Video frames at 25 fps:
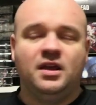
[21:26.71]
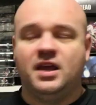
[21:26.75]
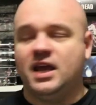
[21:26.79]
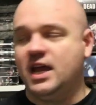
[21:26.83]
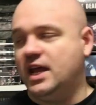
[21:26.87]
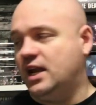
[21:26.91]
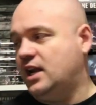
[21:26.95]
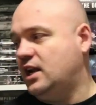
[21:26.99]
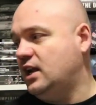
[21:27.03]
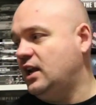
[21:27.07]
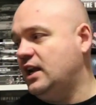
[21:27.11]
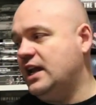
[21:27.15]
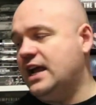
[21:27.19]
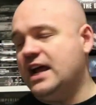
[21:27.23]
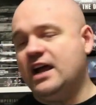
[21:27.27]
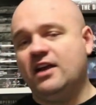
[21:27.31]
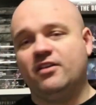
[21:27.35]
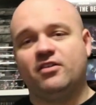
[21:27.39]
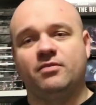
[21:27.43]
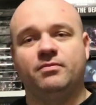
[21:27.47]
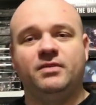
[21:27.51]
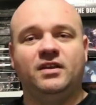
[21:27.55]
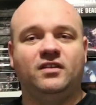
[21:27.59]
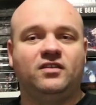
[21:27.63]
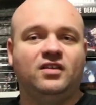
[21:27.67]
And it
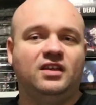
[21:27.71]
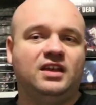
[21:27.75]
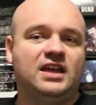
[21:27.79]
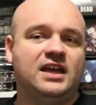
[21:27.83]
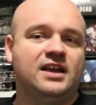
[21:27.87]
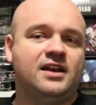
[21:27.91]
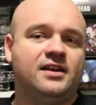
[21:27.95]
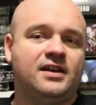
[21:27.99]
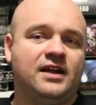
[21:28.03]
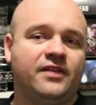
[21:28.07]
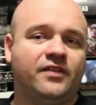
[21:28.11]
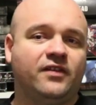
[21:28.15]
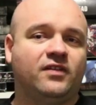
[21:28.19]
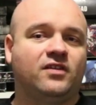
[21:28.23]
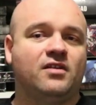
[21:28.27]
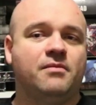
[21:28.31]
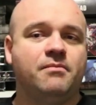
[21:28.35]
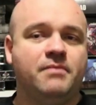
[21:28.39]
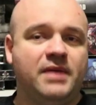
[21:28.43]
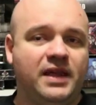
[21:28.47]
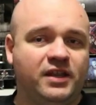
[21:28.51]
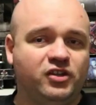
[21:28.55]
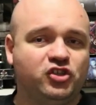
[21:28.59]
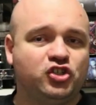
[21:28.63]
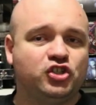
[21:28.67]
allows me to get another
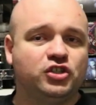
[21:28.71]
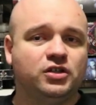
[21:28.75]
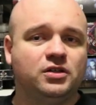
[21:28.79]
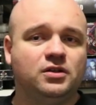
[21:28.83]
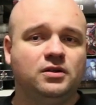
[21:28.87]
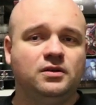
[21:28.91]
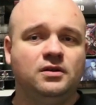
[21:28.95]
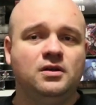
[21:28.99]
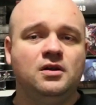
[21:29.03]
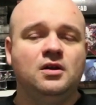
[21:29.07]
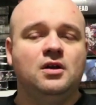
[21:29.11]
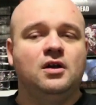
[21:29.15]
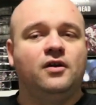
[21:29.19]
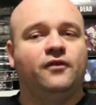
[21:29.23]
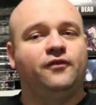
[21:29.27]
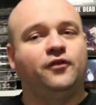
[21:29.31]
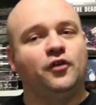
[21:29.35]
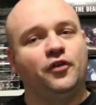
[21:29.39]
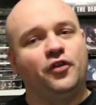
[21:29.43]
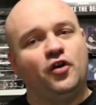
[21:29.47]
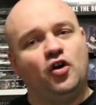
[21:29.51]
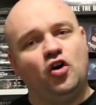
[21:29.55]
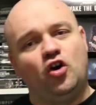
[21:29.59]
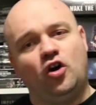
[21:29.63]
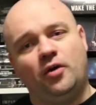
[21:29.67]
dimension
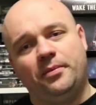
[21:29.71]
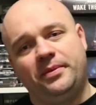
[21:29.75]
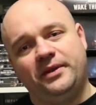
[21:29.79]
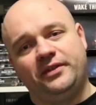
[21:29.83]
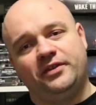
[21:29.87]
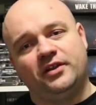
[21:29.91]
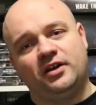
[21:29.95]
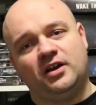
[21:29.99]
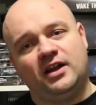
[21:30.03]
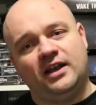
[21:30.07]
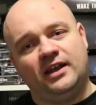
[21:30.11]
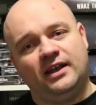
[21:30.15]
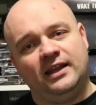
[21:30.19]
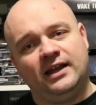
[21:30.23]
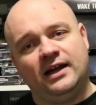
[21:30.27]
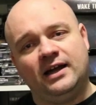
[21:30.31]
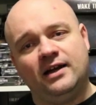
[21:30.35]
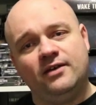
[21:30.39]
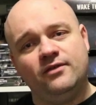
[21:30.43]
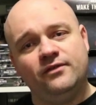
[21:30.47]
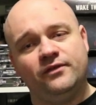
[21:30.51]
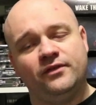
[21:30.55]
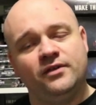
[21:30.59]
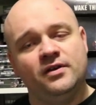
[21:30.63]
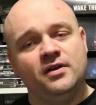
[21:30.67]
for the hobby that I
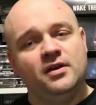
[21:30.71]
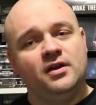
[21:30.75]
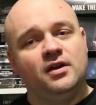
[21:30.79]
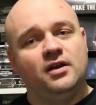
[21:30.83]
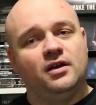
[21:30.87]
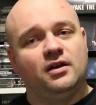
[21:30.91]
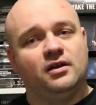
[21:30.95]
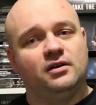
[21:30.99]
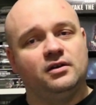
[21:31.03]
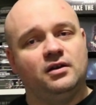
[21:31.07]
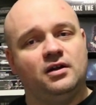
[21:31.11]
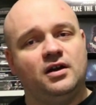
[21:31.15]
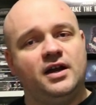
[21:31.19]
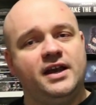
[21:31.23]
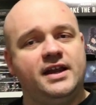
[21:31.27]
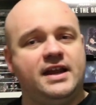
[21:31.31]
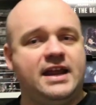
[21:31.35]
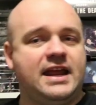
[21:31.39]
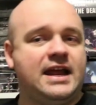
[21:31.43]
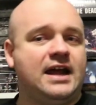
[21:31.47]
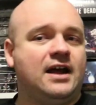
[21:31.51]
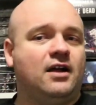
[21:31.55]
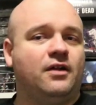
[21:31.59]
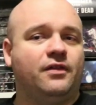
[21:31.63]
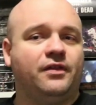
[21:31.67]
love, alright,
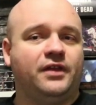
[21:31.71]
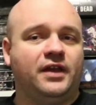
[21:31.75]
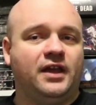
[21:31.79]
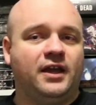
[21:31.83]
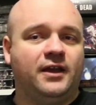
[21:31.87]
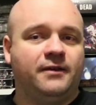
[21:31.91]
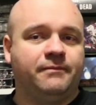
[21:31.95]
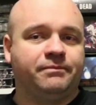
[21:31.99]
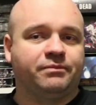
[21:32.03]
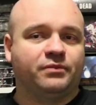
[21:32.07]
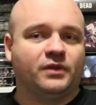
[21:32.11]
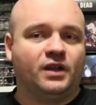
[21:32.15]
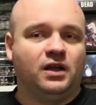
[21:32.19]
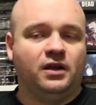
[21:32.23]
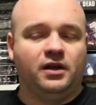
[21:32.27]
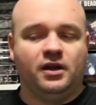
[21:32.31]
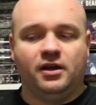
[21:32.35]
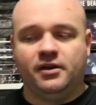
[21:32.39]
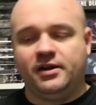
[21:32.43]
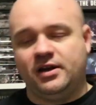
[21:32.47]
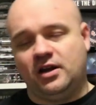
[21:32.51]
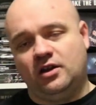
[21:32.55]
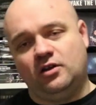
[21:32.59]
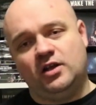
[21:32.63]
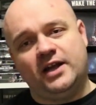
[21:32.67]
out there. You know,
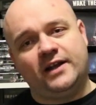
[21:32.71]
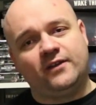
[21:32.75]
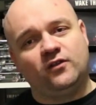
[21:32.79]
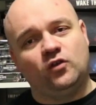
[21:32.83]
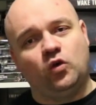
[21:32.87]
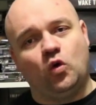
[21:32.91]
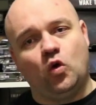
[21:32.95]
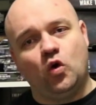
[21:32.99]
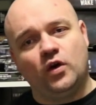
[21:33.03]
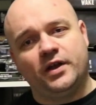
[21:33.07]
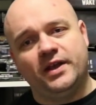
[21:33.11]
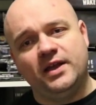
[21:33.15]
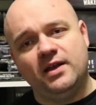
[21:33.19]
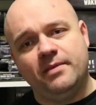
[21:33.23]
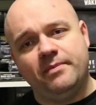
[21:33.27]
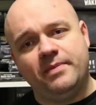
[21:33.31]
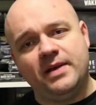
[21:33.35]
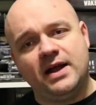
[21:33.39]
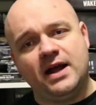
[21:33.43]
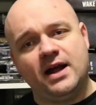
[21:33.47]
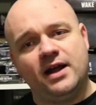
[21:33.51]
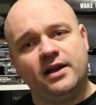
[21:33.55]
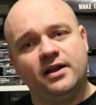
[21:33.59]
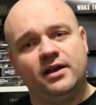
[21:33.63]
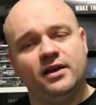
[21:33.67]
and I like talking
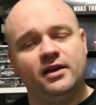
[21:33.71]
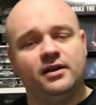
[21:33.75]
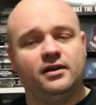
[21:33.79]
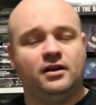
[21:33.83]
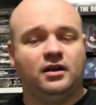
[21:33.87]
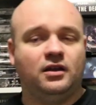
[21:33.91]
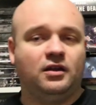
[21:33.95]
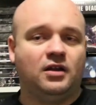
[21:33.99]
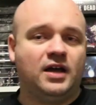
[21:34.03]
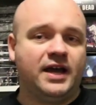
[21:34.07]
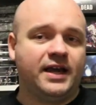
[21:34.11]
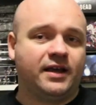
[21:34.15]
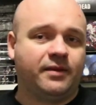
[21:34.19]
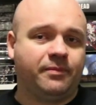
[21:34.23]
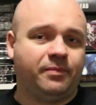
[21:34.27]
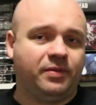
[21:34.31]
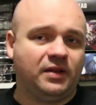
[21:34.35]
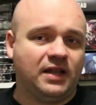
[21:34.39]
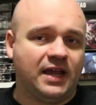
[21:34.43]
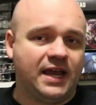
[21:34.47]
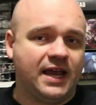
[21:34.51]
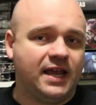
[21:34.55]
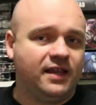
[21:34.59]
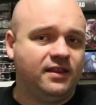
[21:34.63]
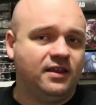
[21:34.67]
about it. I like
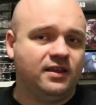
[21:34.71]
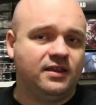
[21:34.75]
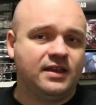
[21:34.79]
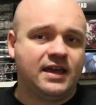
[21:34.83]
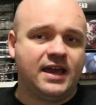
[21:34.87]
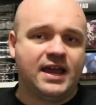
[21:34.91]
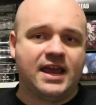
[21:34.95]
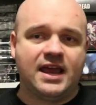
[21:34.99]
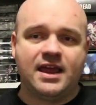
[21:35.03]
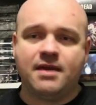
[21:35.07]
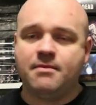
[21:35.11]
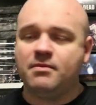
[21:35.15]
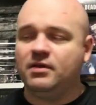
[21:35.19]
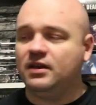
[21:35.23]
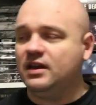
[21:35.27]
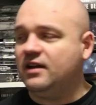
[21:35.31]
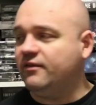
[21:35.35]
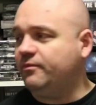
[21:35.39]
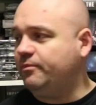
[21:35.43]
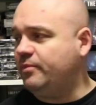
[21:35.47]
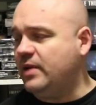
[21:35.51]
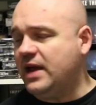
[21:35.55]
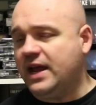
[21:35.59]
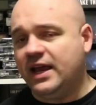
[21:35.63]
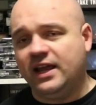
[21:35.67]
playing the game. I
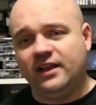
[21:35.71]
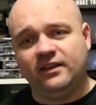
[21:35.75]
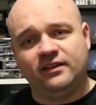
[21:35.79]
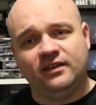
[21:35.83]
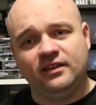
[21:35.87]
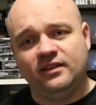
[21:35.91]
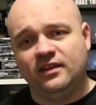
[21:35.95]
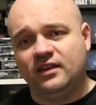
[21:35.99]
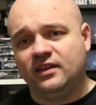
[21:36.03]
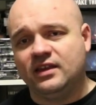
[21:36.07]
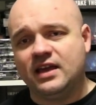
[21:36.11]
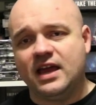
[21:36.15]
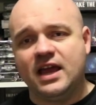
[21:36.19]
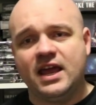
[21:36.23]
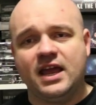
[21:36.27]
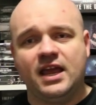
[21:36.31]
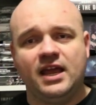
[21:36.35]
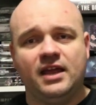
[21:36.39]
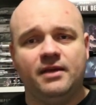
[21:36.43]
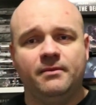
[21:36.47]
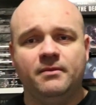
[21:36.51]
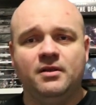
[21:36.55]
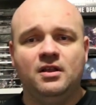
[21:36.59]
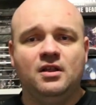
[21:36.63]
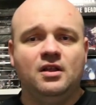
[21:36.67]
love painting the
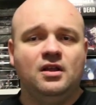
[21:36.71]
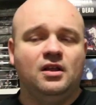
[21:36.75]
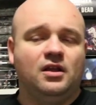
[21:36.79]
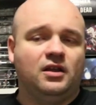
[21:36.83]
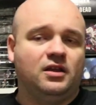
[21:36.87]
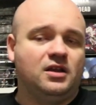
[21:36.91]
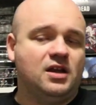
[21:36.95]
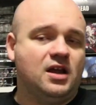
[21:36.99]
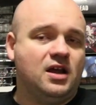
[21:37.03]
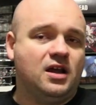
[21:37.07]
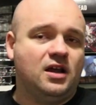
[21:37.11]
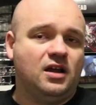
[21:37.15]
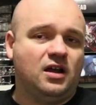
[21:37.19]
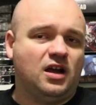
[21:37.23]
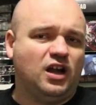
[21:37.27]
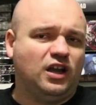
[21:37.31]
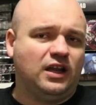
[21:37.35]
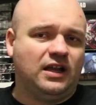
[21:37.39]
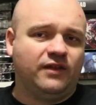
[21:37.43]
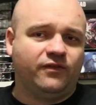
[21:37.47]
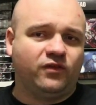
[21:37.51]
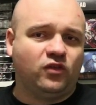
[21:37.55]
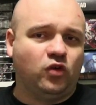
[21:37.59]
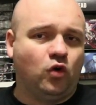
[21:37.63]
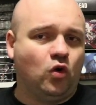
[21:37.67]
game. You know, I
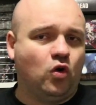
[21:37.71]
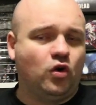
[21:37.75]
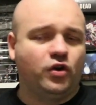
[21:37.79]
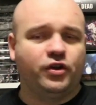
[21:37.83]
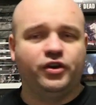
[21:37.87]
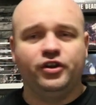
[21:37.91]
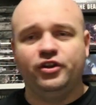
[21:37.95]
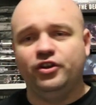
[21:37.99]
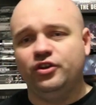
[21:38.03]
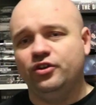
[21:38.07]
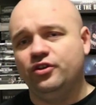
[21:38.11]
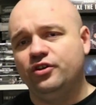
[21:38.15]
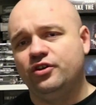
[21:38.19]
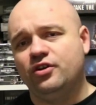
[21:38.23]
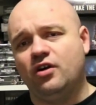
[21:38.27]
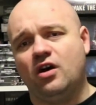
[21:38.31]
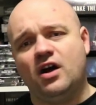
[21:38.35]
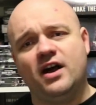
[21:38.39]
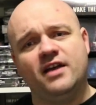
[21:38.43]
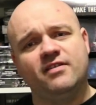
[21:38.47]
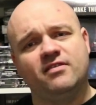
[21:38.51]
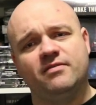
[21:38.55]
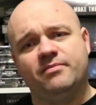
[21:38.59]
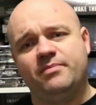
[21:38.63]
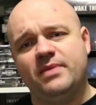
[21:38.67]
love talking to you
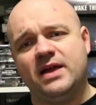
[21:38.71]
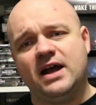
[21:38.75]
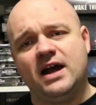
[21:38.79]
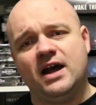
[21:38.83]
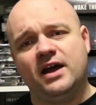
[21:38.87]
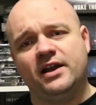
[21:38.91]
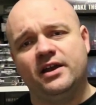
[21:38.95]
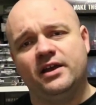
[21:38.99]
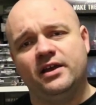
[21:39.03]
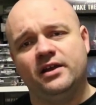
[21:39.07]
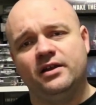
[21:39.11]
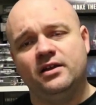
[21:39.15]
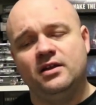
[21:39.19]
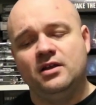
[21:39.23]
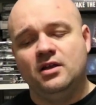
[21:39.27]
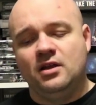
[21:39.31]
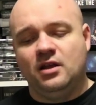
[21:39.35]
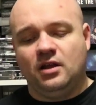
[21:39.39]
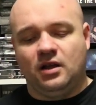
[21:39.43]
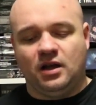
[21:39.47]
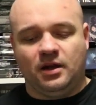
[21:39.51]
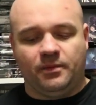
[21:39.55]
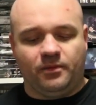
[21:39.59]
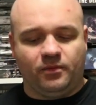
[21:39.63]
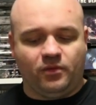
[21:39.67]
guys about it.
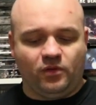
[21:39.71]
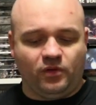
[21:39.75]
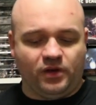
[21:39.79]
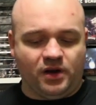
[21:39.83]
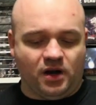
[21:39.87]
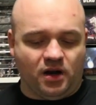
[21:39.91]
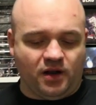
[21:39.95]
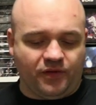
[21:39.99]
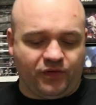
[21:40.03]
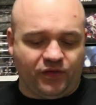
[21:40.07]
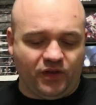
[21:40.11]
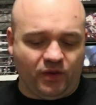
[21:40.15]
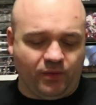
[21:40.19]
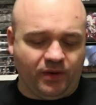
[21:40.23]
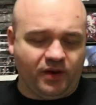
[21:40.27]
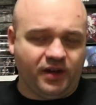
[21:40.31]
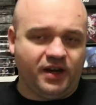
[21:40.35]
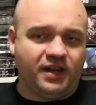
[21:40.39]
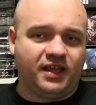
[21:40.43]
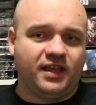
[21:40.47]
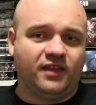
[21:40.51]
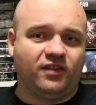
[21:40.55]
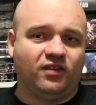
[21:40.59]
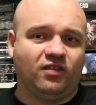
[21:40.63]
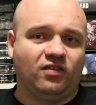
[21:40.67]
I, you know, I think we're
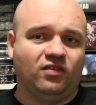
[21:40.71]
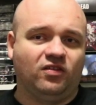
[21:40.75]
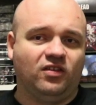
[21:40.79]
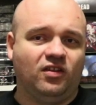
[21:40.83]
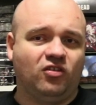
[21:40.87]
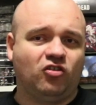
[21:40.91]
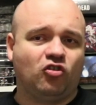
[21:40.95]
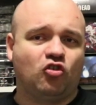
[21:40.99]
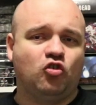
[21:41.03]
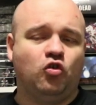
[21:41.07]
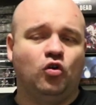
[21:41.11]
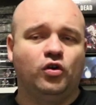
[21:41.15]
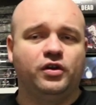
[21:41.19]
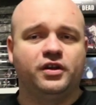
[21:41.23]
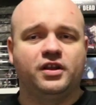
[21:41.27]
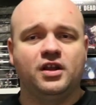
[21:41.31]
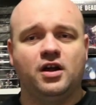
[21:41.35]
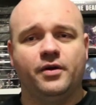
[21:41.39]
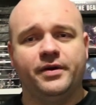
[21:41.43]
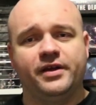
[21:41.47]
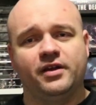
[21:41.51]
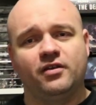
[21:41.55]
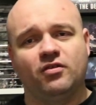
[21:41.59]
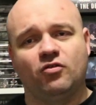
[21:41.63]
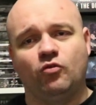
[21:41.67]
going to get this Discord
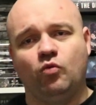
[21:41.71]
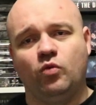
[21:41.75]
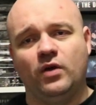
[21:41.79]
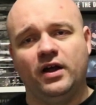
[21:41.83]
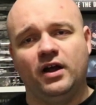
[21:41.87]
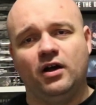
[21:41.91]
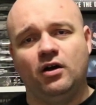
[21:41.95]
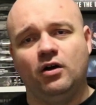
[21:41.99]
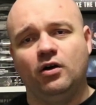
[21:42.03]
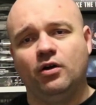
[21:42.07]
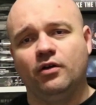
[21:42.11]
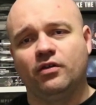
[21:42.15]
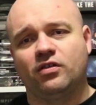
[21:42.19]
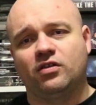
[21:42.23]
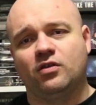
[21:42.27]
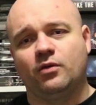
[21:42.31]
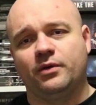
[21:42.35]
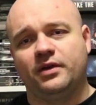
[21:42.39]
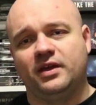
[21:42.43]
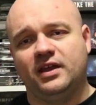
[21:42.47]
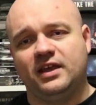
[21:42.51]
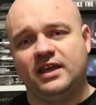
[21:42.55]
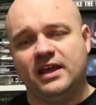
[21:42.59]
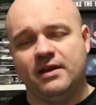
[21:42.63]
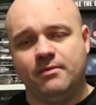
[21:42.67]
going as well, so
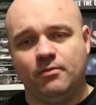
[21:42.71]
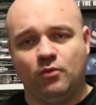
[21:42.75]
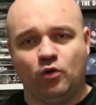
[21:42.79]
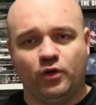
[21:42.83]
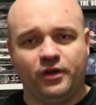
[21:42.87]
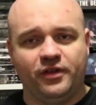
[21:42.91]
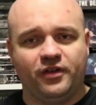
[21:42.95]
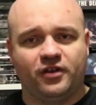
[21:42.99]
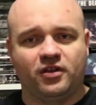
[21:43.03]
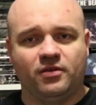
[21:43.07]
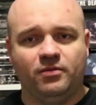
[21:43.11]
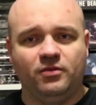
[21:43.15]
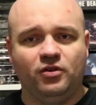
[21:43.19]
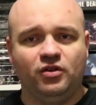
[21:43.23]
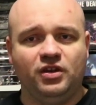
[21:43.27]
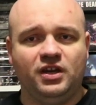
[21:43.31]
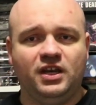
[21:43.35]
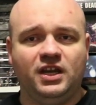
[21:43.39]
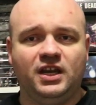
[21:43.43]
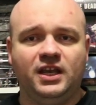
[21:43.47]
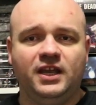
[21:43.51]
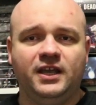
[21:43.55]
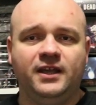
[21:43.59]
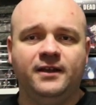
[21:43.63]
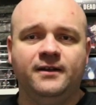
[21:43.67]
we can get more in the
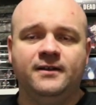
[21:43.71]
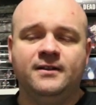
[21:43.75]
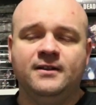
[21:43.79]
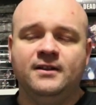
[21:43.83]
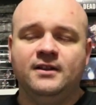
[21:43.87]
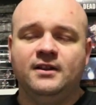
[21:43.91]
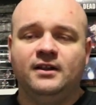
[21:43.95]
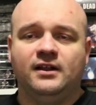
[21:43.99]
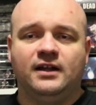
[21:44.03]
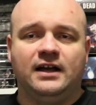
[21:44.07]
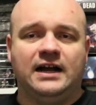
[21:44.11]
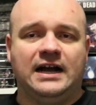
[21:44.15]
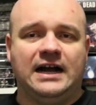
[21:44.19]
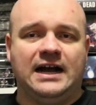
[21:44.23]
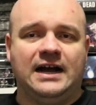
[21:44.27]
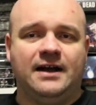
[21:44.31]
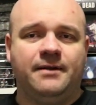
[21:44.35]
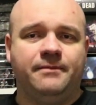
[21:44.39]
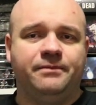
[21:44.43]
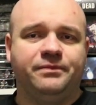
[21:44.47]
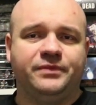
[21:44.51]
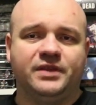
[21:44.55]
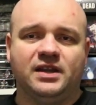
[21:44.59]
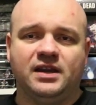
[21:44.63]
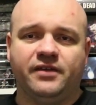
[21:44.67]
community
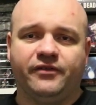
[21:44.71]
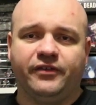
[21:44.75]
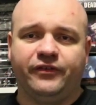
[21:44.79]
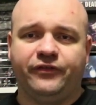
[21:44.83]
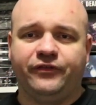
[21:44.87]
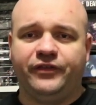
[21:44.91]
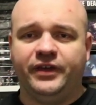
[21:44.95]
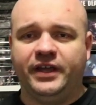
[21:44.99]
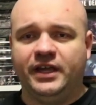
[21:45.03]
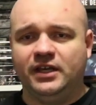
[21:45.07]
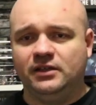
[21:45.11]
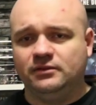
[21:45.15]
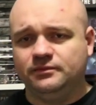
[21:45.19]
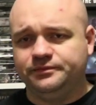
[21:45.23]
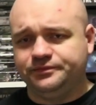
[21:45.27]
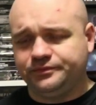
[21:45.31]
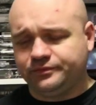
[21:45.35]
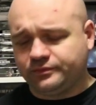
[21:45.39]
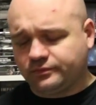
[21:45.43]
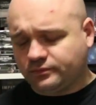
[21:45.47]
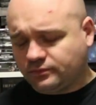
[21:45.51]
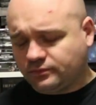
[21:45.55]
um, and everything.